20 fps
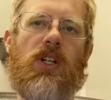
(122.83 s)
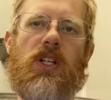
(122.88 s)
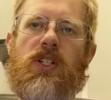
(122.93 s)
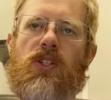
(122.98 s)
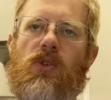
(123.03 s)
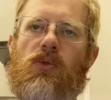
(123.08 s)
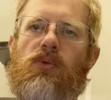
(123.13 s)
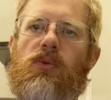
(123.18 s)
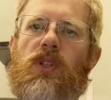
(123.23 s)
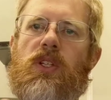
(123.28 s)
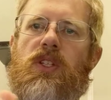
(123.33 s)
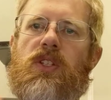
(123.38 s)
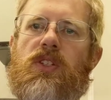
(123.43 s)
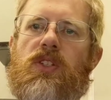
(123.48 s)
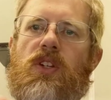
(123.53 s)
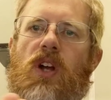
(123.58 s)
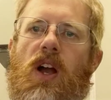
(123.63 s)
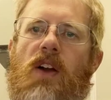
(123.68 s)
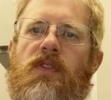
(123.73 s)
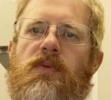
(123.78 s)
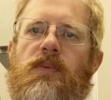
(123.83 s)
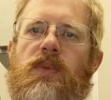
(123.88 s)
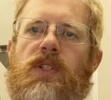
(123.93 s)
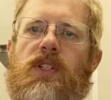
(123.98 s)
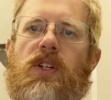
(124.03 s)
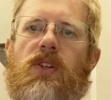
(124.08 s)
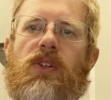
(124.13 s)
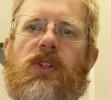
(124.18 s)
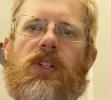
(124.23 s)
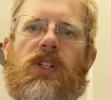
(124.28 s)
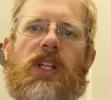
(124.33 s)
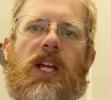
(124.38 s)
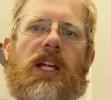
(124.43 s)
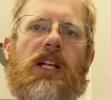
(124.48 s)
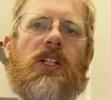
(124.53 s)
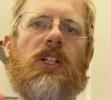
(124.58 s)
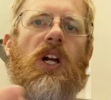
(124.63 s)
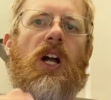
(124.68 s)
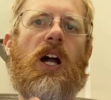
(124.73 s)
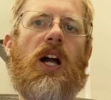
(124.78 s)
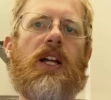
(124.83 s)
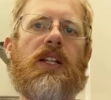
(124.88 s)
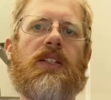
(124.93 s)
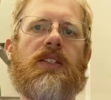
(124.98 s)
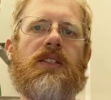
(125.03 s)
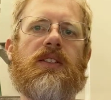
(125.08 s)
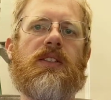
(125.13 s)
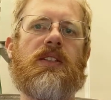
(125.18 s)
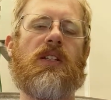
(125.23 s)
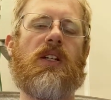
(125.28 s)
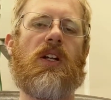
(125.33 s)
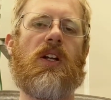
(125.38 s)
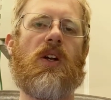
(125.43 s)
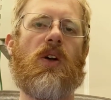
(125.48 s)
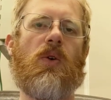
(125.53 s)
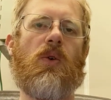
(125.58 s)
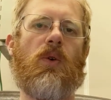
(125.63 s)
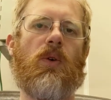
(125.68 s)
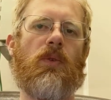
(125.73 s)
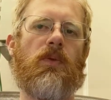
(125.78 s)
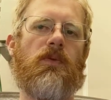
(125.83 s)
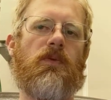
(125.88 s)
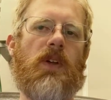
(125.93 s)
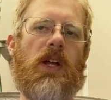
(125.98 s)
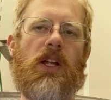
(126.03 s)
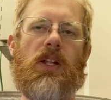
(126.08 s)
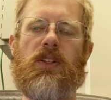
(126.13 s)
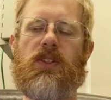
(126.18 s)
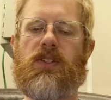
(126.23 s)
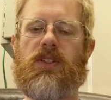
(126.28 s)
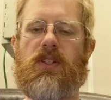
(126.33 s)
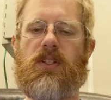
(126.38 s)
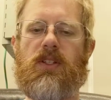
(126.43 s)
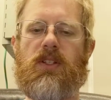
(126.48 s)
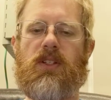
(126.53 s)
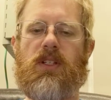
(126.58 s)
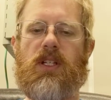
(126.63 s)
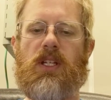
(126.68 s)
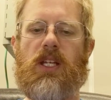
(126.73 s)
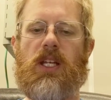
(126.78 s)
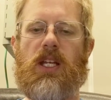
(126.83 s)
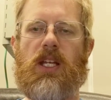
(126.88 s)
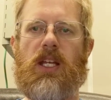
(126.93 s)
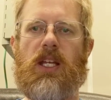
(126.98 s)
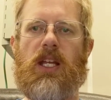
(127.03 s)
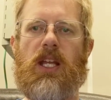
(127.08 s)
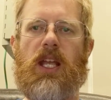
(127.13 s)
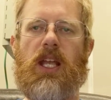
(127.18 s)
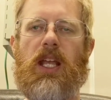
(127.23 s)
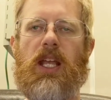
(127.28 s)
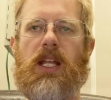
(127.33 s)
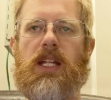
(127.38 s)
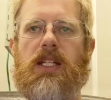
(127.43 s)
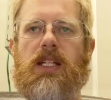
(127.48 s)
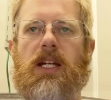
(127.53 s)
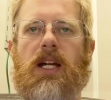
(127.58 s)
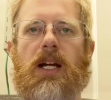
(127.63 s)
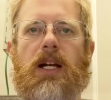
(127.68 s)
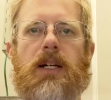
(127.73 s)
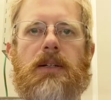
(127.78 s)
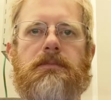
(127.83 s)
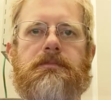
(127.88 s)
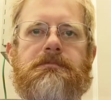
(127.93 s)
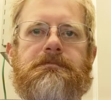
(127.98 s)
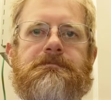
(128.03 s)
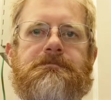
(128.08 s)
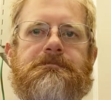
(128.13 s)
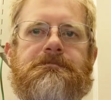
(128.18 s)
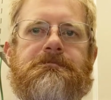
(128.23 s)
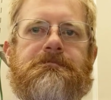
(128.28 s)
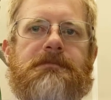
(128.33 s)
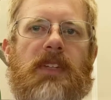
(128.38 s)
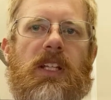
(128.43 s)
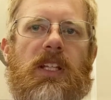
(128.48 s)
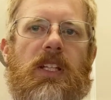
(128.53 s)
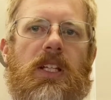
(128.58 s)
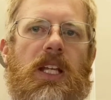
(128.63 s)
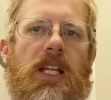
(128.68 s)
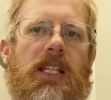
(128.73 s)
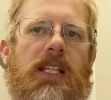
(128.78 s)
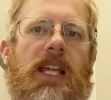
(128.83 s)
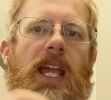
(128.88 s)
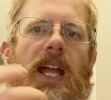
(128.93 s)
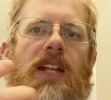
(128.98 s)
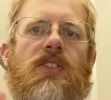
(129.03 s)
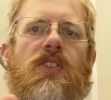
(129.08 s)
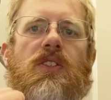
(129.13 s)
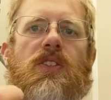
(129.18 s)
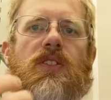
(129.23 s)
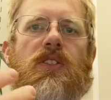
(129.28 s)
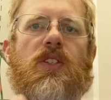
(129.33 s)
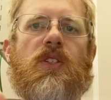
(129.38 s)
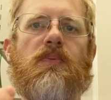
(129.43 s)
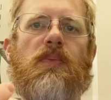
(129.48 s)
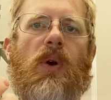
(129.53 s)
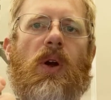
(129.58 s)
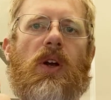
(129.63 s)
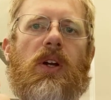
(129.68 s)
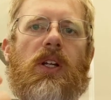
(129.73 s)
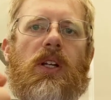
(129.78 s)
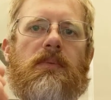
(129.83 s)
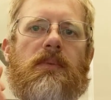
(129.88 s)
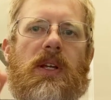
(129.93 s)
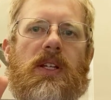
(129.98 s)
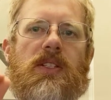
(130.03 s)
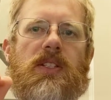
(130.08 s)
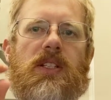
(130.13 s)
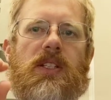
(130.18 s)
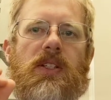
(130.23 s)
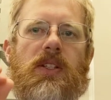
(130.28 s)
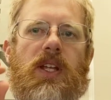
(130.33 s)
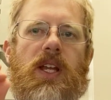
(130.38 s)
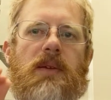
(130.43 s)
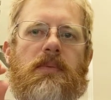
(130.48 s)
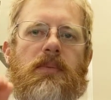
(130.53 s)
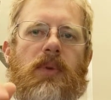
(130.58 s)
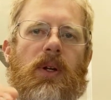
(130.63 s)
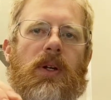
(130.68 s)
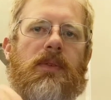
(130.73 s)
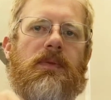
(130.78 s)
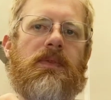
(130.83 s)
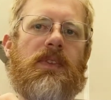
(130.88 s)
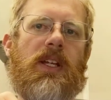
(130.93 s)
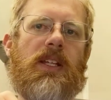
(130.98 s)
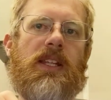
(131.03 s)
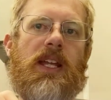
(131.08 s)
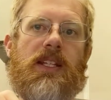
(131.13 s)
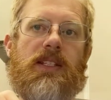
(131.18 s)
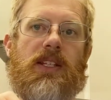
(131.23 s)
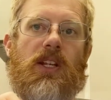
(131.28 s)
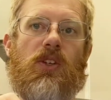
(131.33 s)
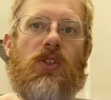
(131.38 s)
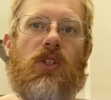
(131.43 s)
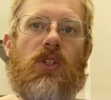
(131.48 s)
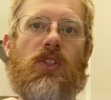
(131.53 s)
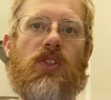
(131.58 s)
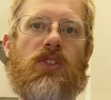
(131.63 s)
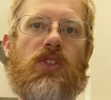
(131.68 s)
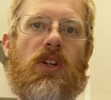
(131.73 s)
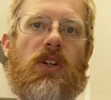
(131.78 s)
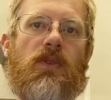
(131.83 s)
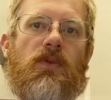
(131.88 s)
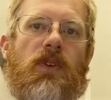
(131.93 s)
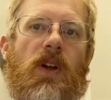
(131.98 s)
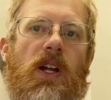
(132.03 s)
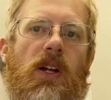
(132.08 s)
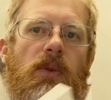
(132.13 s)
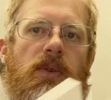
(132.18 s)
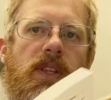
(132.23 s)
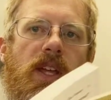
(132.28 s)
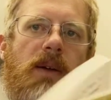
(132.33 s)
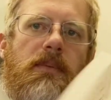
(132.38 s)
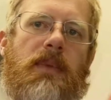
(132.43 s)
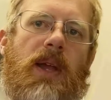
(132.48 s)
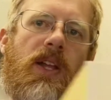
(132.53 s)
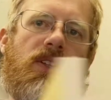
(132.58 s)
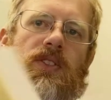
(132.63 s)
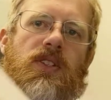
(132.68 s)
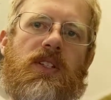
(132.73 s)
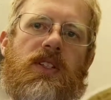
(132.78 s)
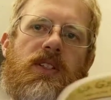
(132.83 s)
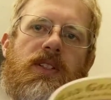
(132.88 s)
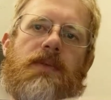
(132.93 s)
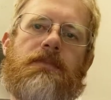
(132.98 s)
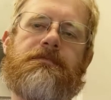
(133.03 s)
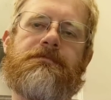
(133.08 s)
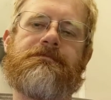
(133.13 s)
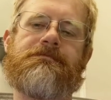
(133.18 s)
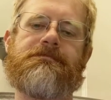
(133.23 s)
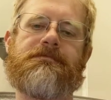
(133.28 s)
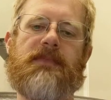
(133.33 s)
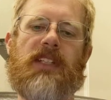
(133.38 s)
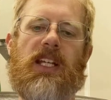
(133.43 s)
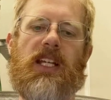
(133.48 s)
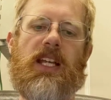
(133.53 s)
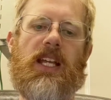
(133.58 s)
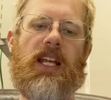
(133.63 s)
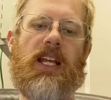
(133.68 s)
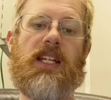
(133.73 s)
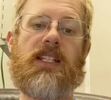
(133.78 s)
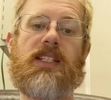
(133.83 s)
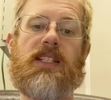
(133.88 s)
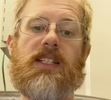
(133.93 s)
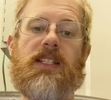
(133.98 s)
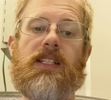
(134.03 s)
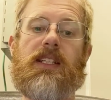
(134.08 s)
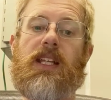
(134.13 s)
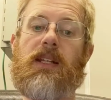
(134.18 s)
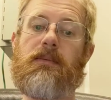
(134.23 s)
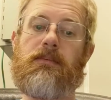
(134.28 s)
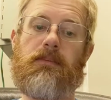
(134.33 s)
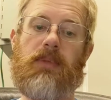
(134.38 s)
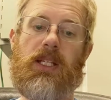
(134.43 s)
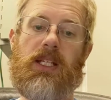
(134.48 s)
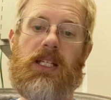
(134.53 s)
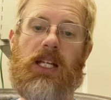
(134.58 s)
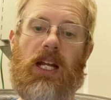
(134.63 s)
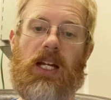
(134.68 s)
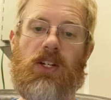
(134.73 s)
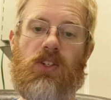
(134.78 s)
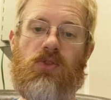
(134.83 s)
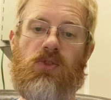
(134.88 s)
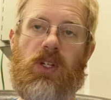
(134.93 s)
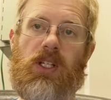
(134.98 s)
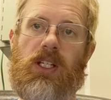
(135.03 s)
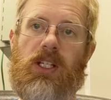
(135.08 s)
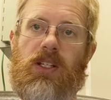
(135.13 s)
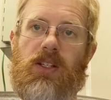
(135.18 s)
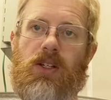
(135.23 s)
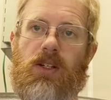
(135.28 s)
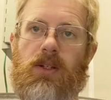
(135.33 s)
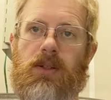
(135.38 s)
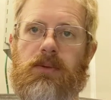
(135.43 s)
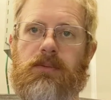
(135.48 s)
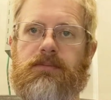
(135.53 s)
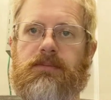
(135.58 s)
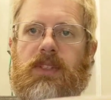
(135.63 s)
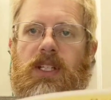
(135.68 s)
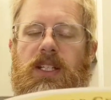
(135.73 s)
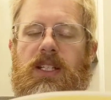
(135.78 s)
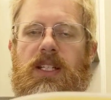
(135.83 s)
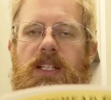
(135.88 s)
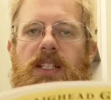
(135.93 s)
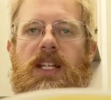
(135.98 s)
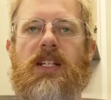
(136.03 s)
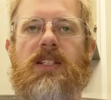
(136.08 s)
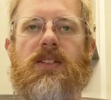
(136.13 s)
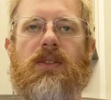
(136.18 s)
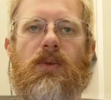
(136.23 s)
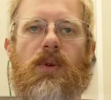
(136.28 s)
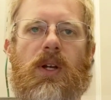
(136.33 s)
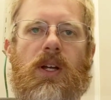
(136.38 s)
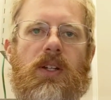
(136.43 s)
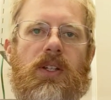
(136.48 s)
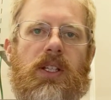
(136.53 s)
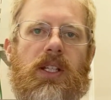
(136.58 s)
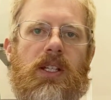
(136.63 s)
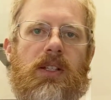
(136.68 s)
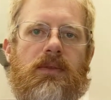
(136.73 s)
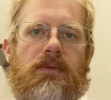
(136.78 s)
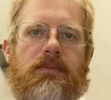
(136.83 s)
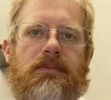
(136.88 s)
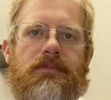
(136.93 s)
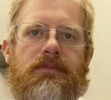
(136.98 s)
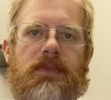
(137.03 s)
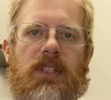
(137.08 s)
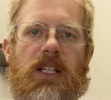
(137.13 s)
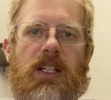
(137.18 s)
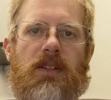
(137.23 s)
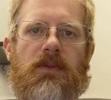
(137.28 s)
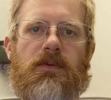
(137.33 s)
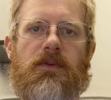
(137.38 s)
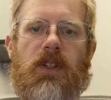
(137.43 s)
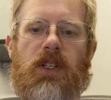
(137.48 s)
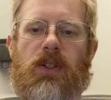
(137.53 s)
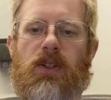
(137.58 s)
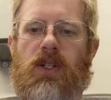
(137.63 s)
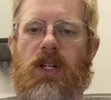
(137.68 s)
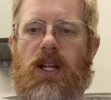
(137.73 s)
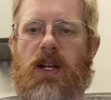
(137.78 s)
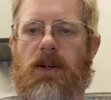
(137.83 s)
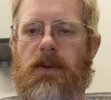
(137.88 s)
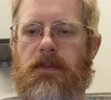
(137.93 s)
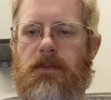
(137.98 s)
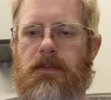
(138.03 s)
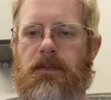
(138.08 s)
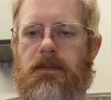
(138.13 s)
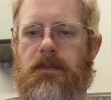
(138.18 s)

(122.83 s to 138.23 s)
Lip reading: is a really soft material like cotton or felt. And it catches the spark and makes a little ember. And that's how you can start a fire without matches. It can be kind of tricky though, and it takes a while to get it figured out.